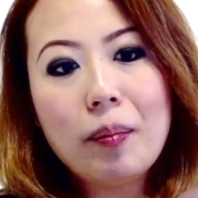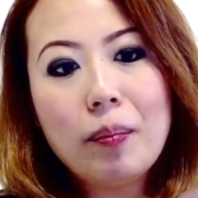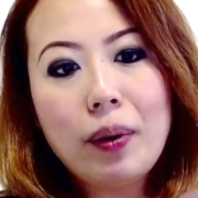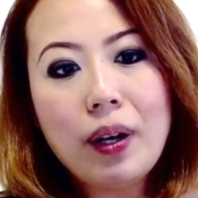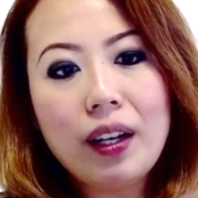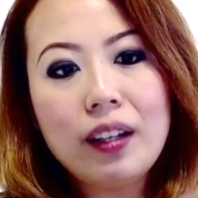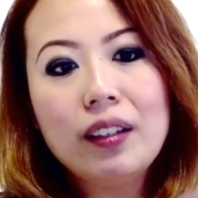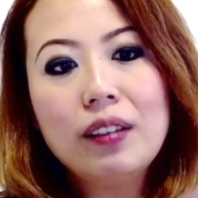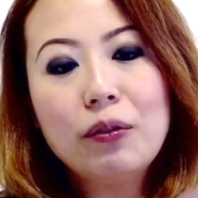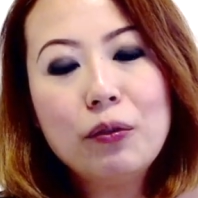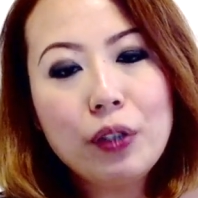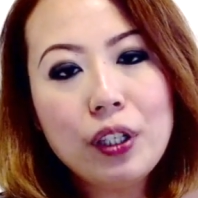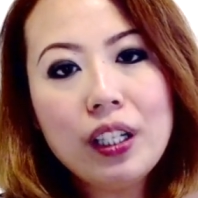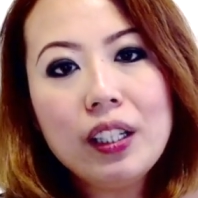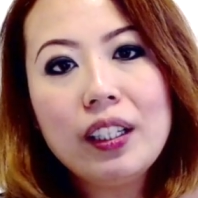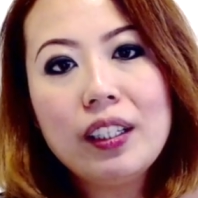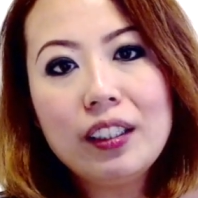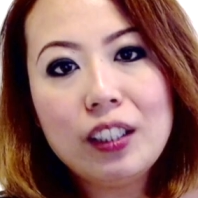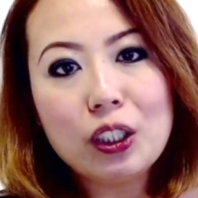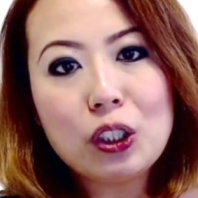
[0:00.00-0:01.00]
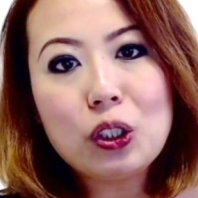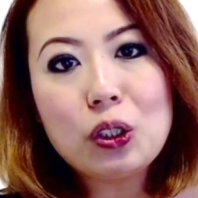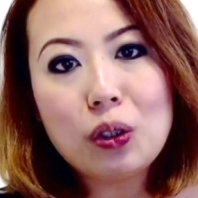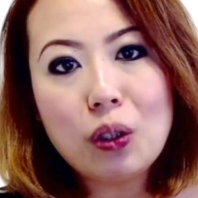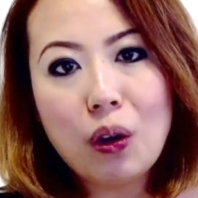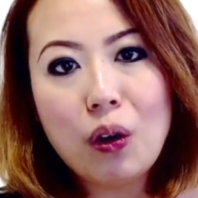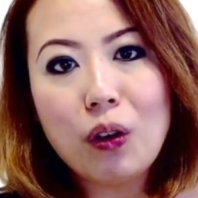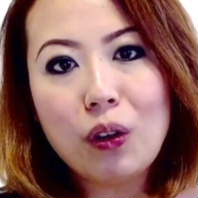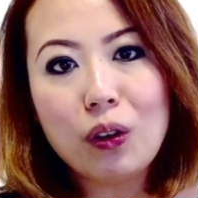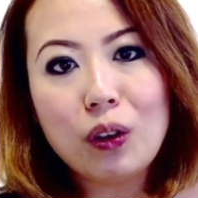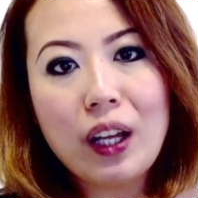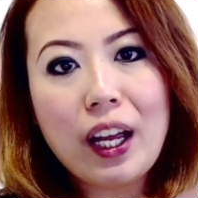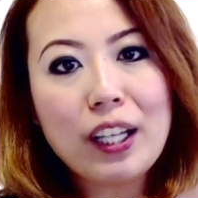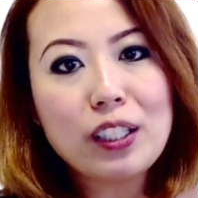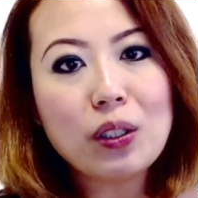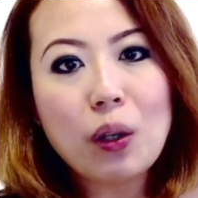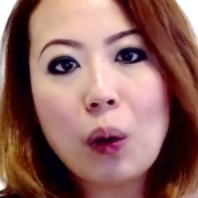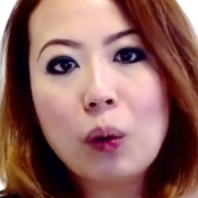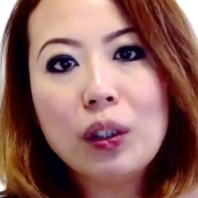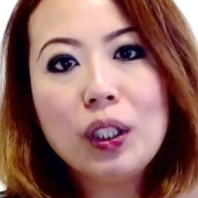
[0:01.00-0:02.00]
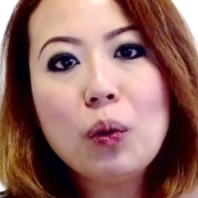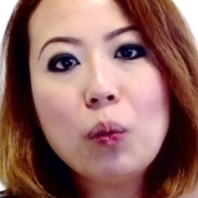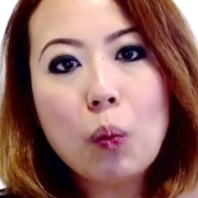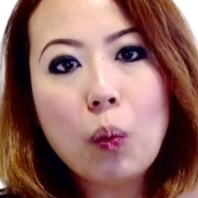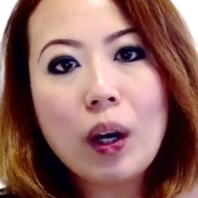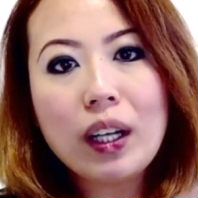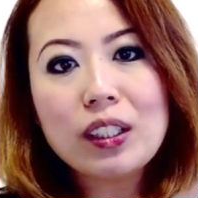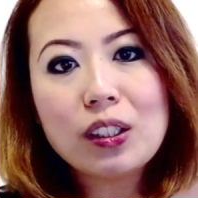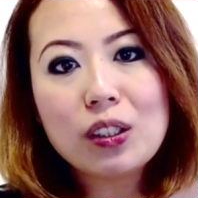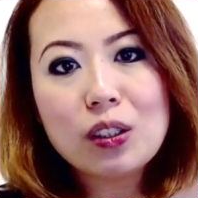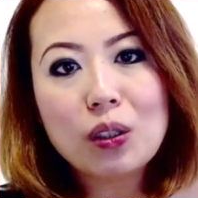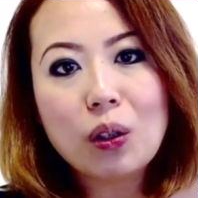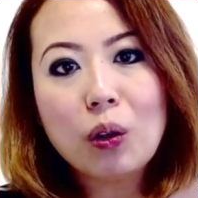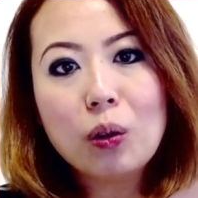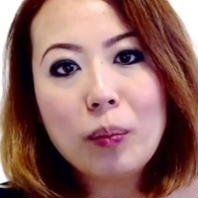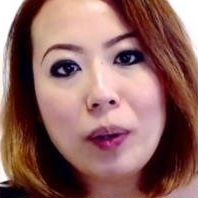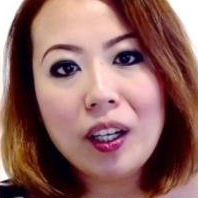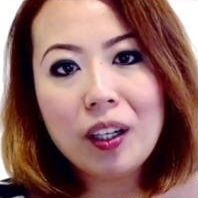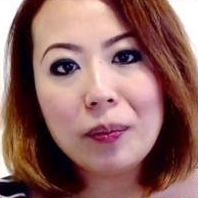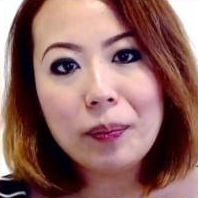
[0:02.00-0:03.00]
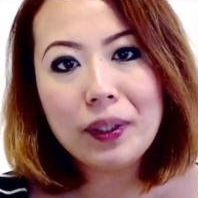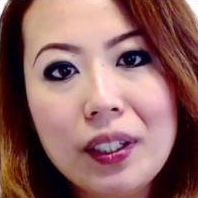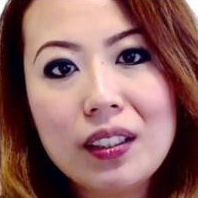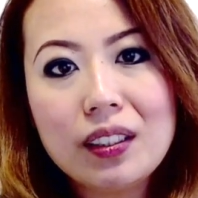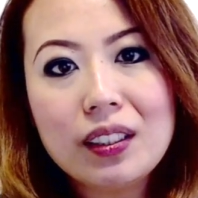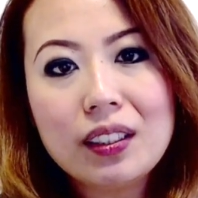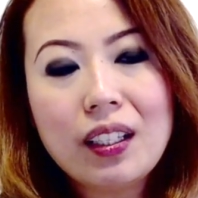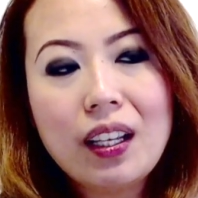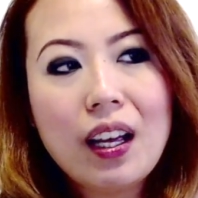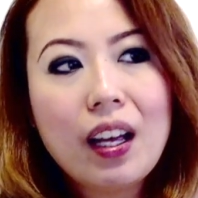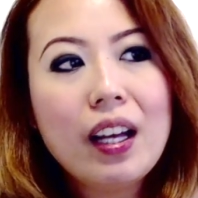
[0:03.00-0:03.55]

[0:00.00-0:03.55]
But really, the soul has only one sole purpose.